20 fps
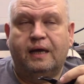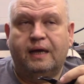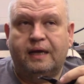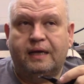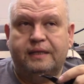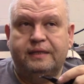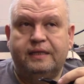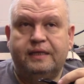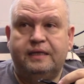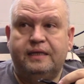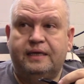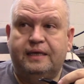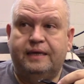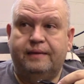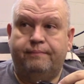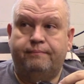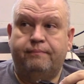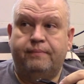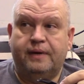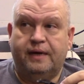and then you
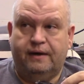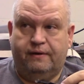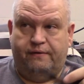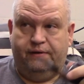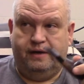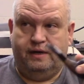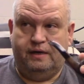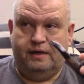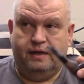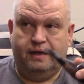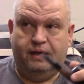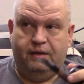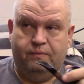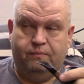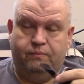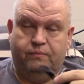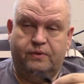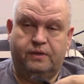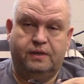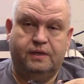get married
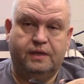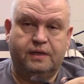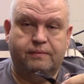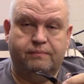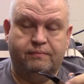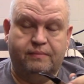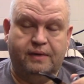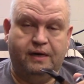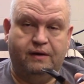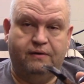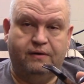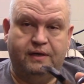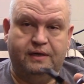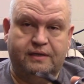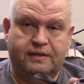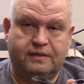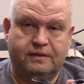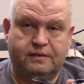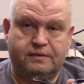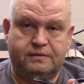and when you get
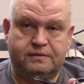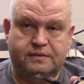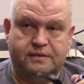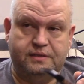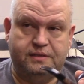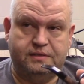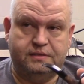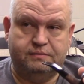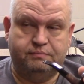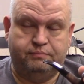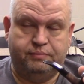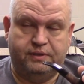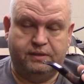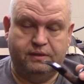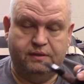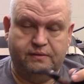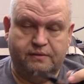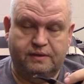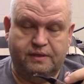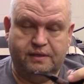married there's this
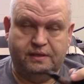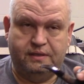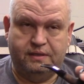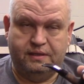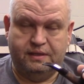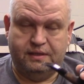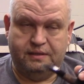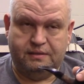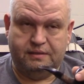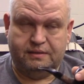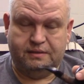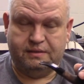period that